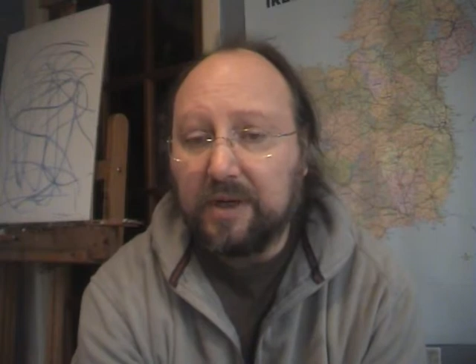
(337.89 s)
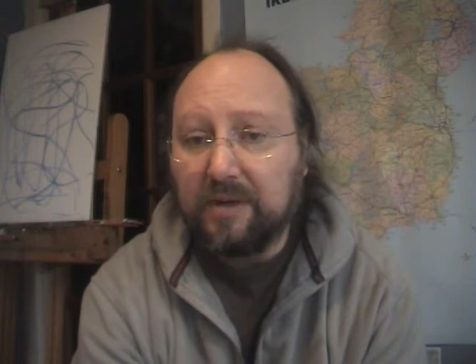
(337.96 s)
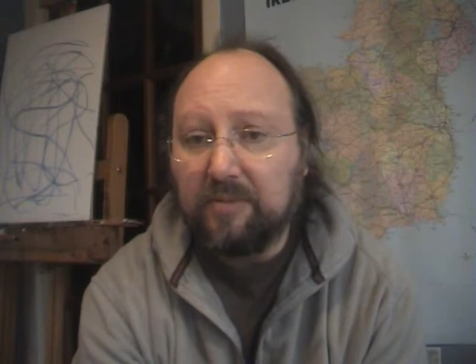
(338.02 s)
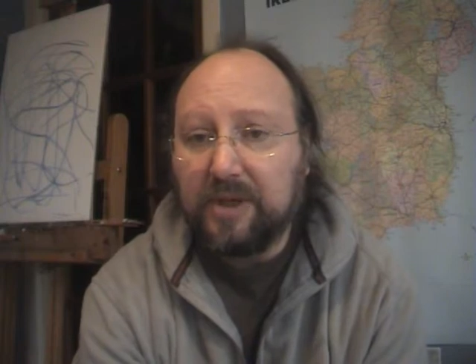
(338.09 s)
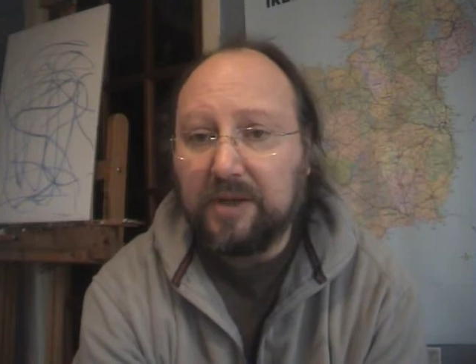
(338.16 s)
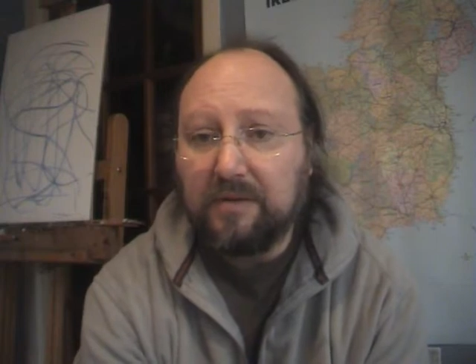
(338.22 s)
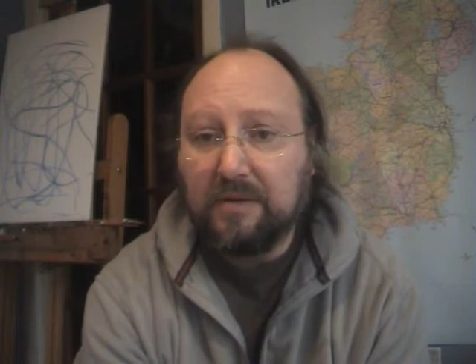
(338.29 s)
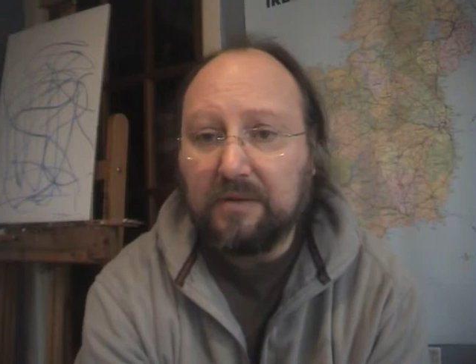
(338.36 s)
I'm
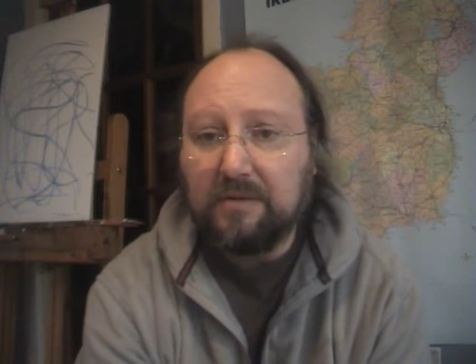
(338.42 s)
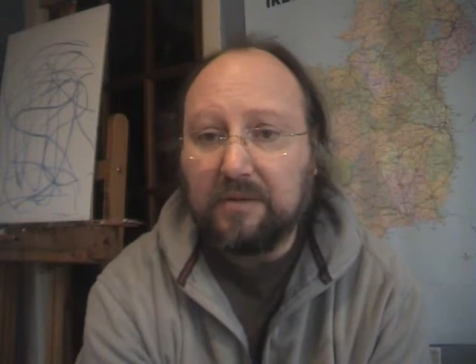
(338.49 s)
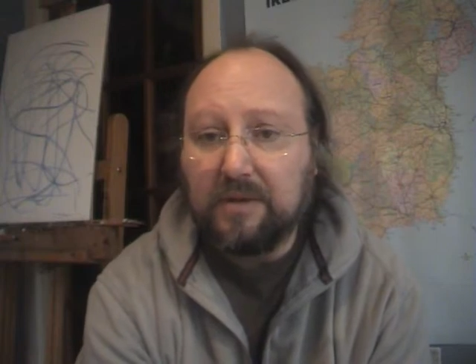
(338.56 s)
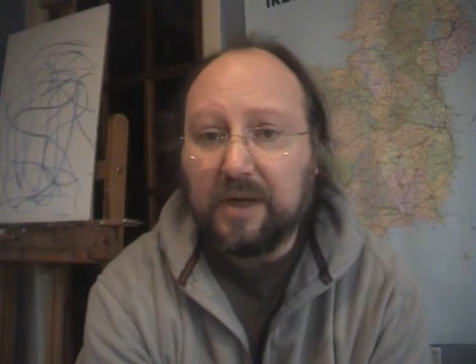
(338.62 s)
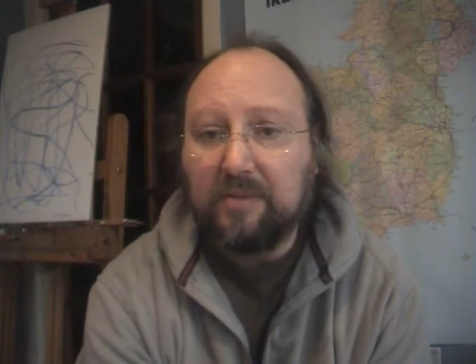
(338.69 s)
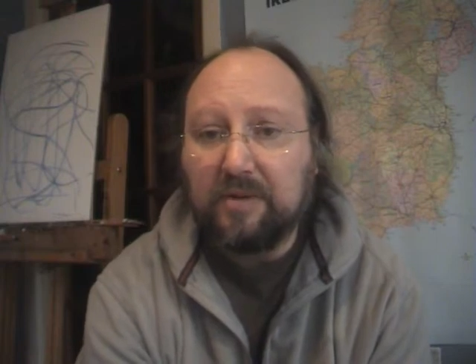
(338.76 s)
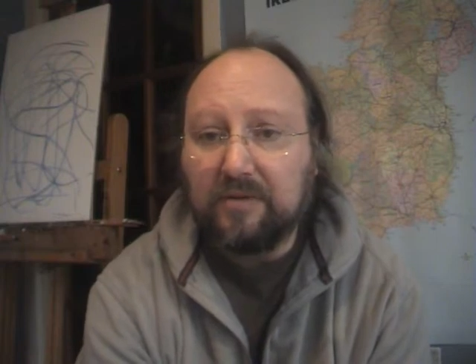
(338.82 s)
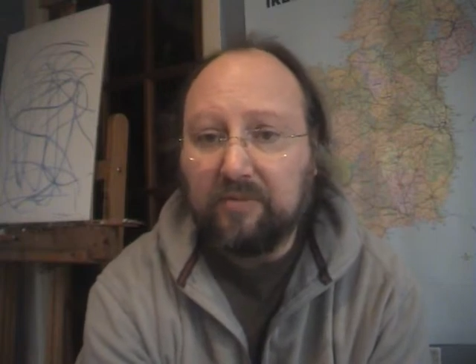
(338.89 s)
painting a
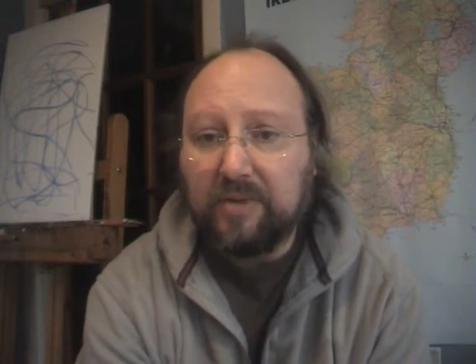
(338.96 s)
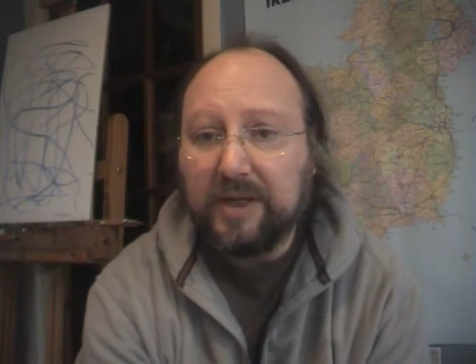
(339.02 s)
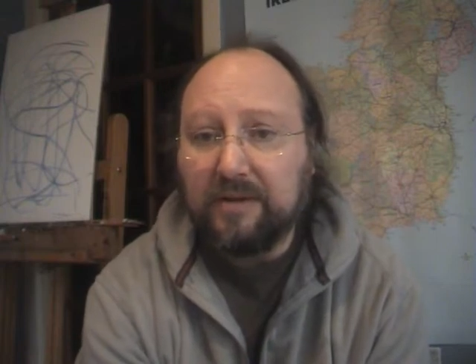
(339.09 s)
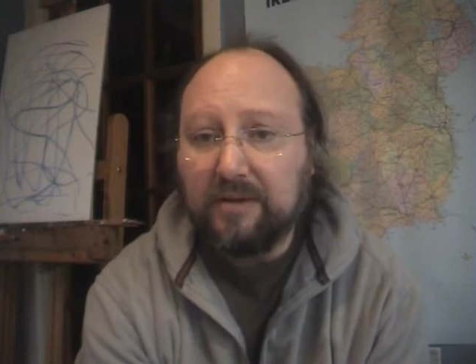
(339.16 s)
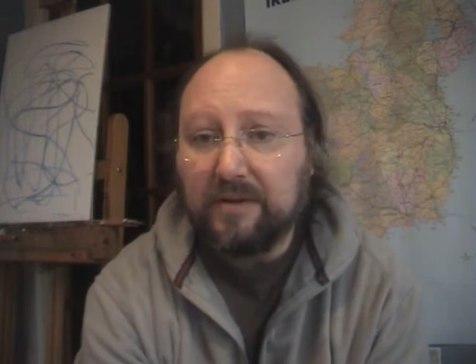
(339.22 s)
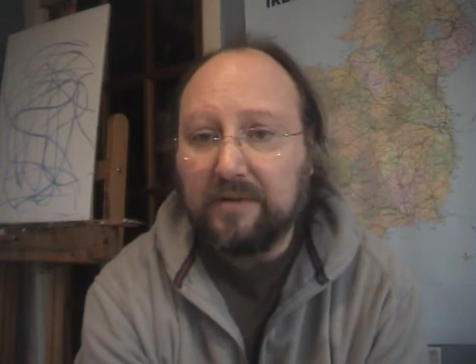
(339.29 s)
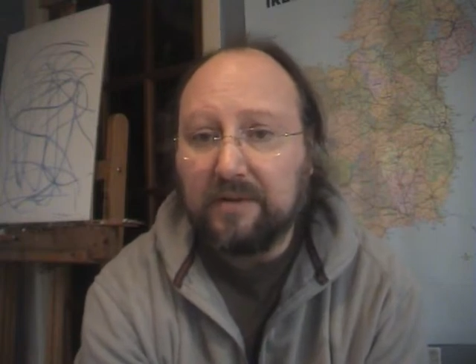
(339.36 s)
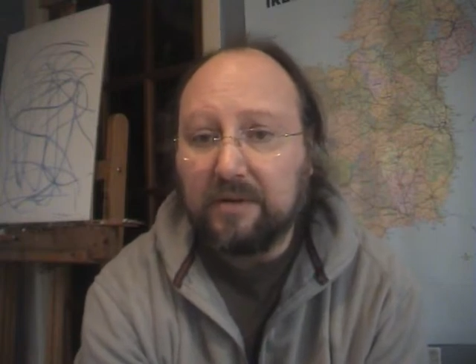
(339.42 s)
couple of
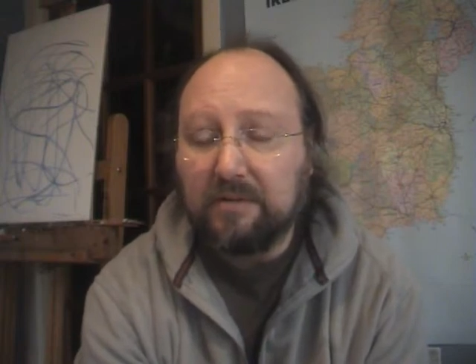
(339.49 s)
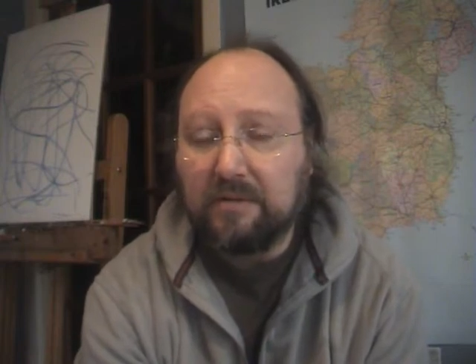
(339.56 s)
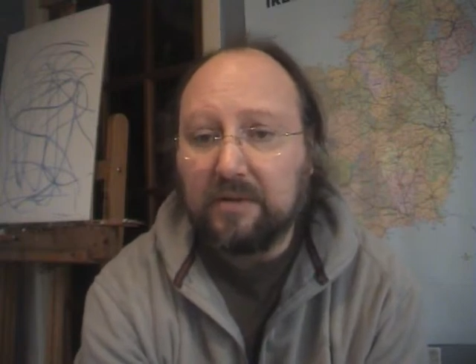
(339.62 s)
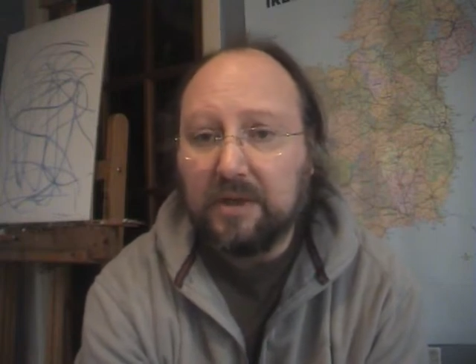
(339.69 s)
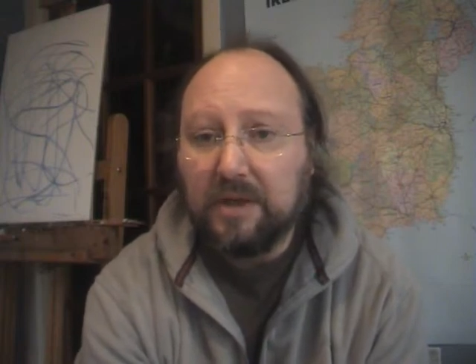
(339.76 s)
paintings now